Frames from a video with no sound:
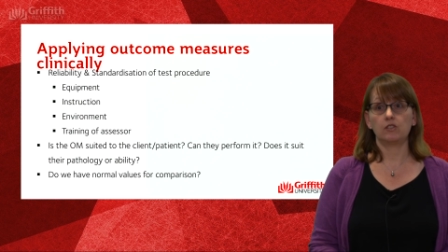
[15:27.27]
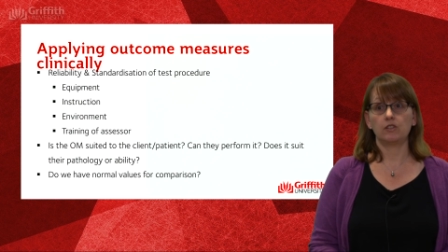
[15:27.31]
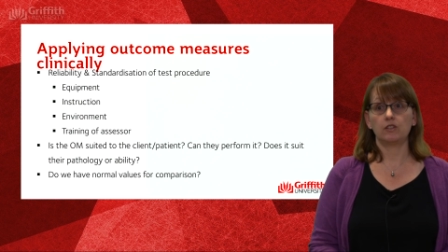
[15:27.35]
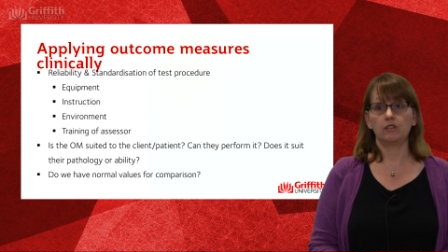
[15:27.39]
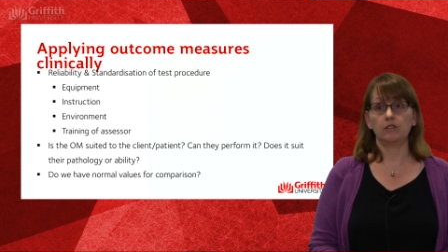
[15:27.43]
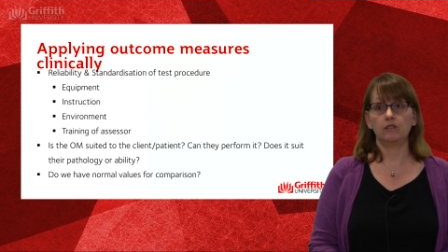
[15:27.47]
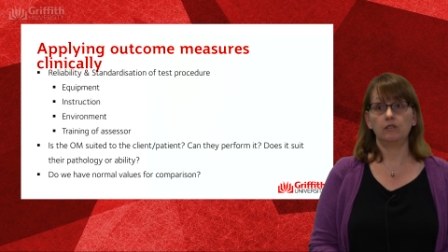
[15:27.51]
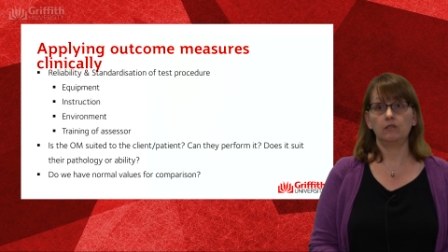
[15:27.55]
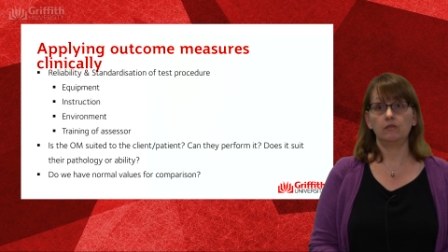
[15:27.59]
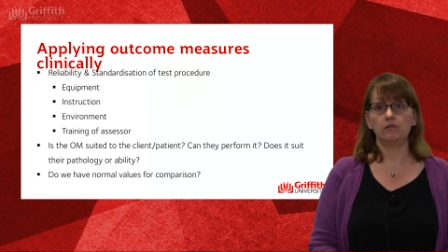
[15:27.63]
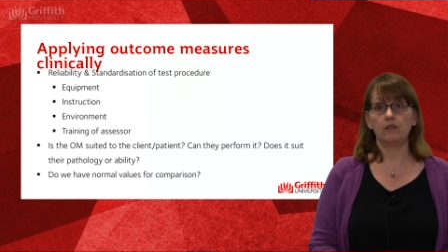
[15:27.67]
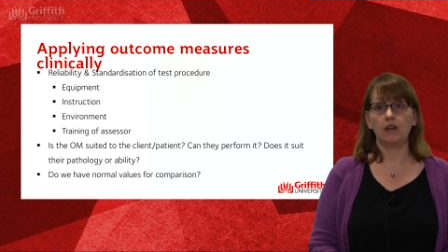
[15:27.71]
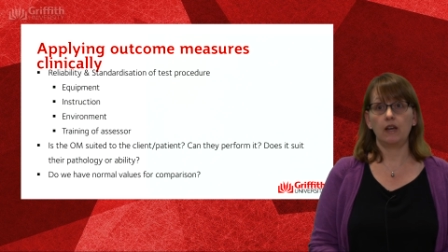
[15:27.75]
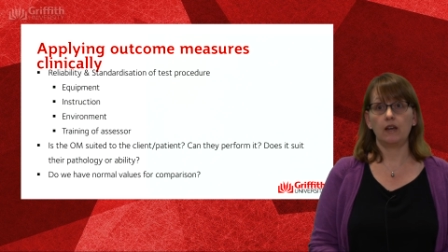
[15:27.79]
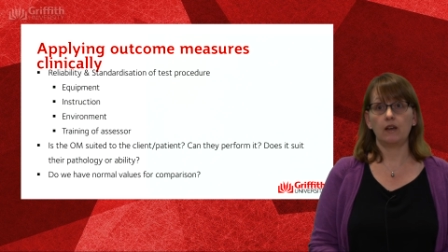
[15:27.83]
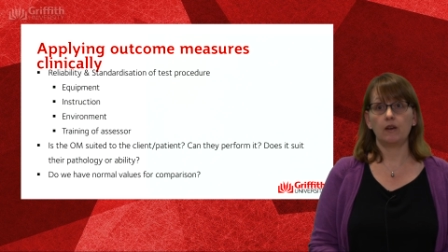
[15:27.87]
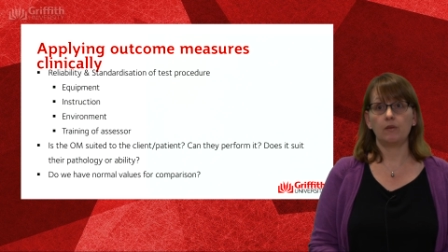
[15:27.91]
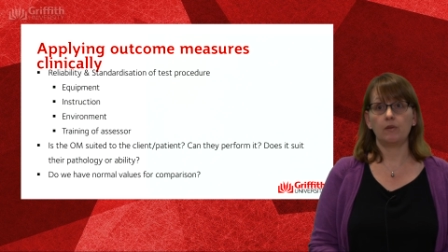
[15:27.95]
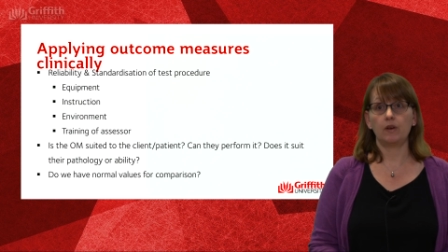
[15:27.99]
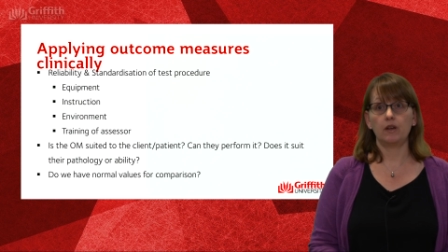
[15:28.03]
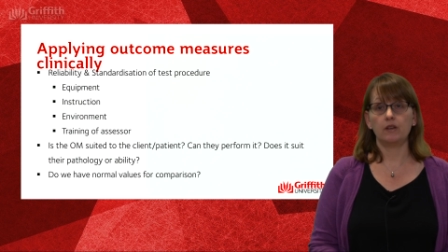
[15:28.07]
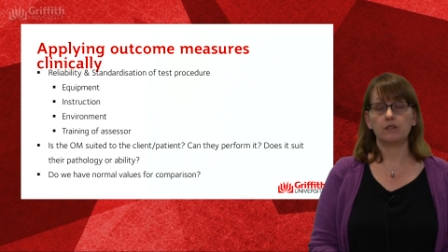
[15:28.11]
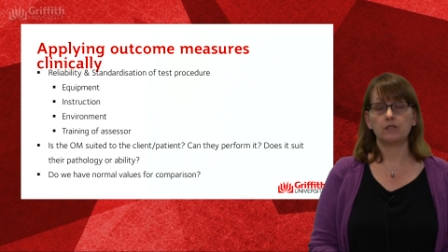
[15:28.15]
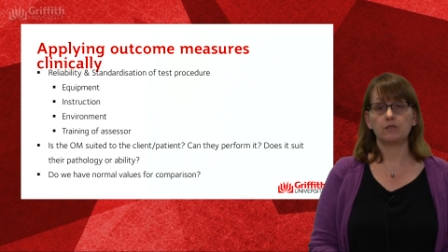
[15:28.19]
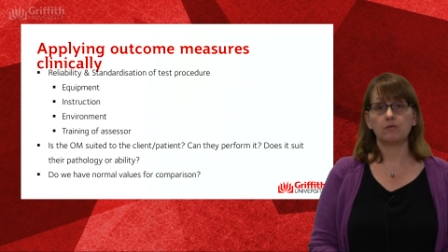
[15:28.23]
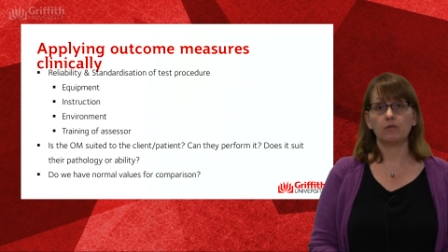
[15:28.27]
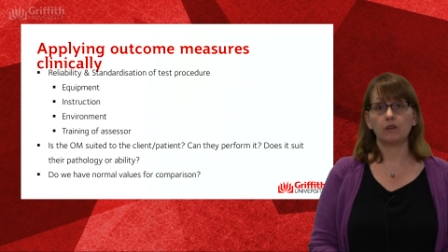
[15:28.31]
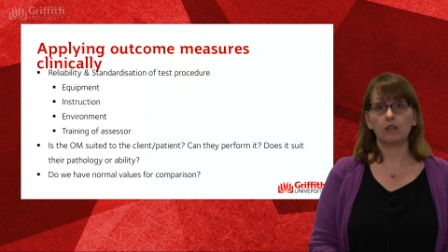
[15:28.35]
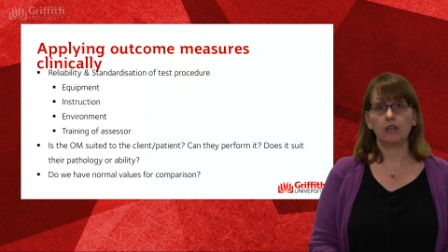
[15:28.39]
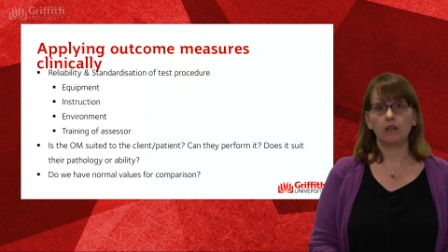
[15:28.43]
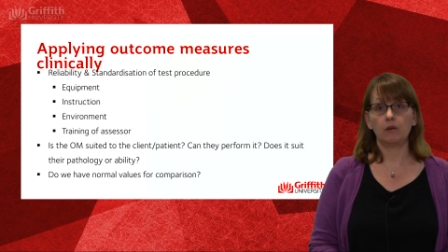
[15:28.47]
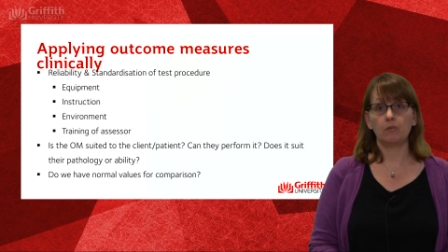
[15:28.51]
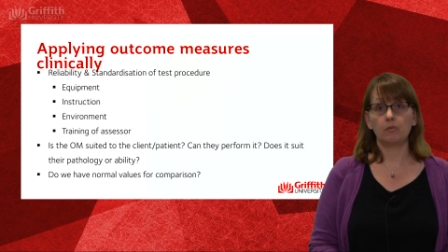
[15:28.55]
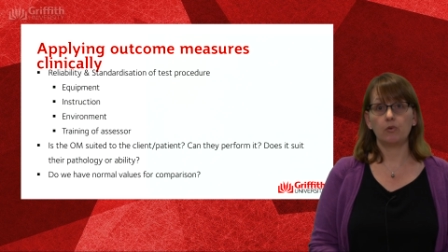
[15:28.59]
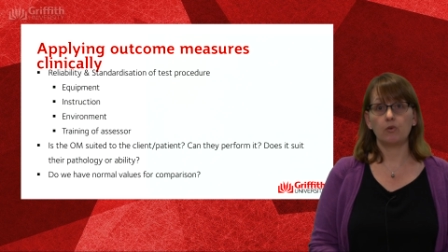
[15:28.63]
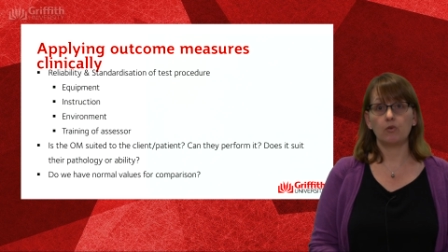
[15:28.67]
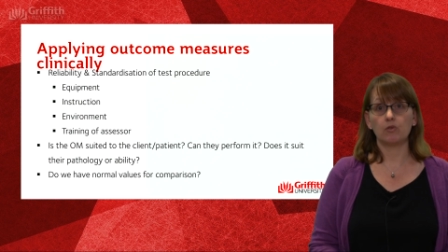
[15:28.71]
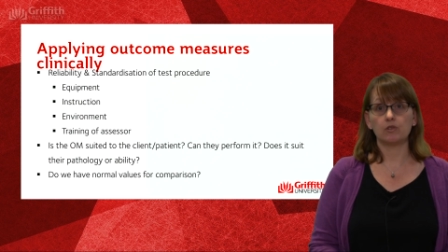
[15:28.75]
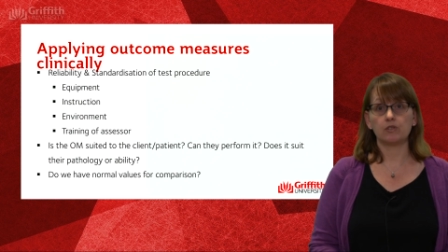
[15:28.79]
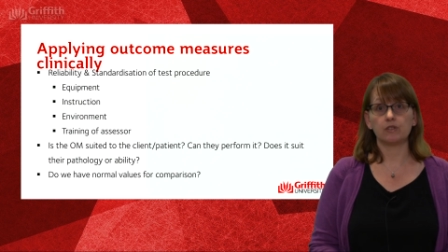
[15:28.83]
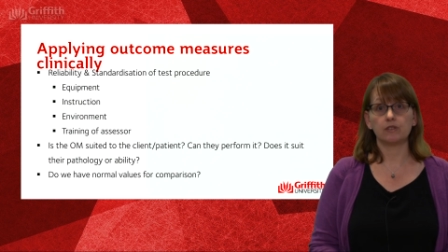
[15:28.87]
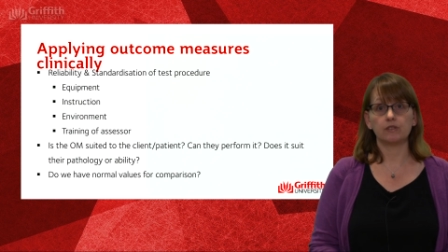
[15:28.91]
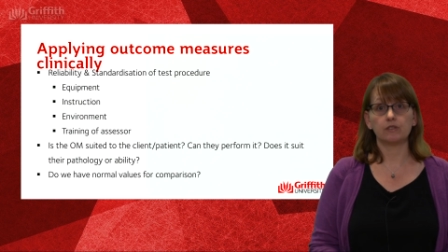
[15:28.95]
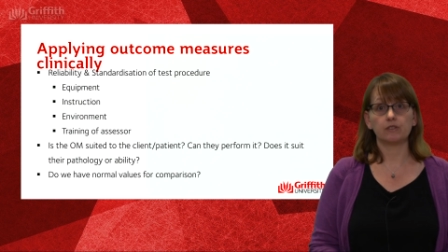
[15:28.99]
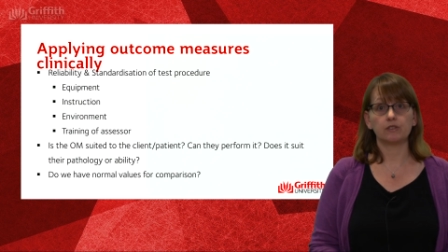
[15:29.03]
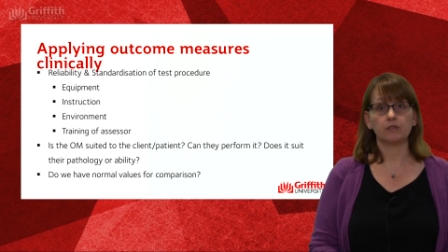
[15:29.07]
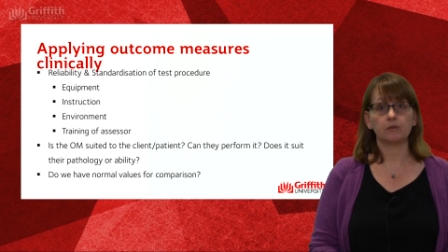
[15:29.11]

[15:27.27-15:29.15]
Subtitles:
to is really important.